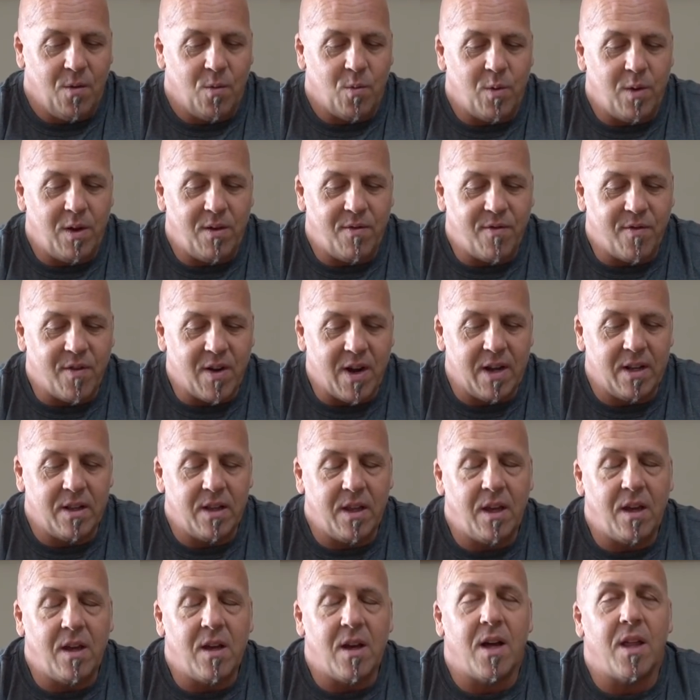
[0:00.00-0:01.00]
we
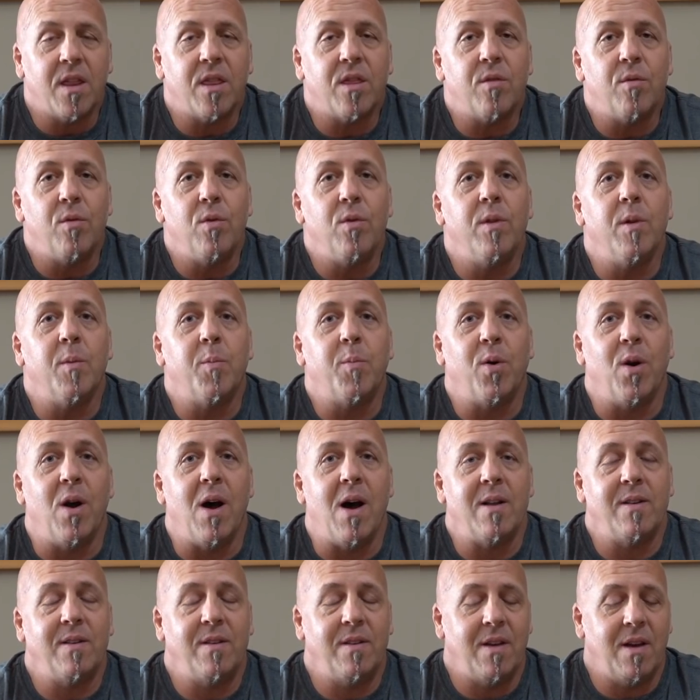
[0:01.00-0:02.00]
finally got through the
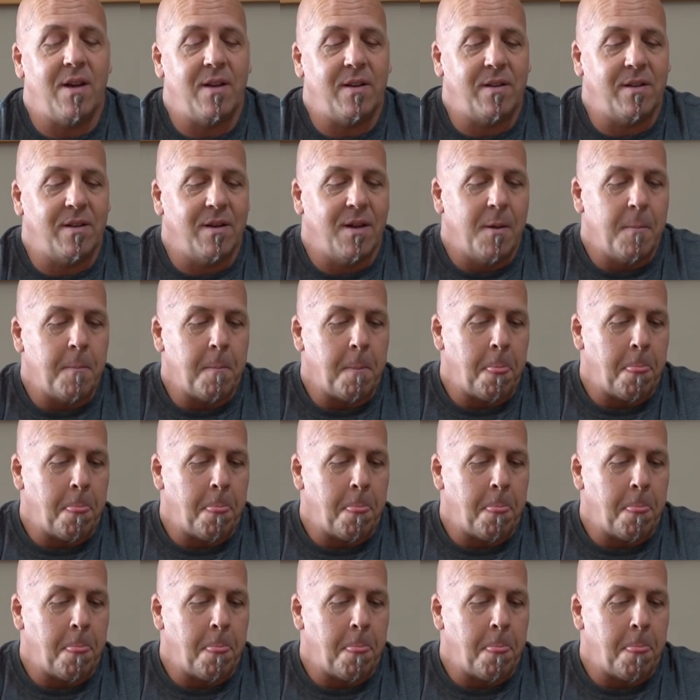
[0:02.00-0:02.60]
process.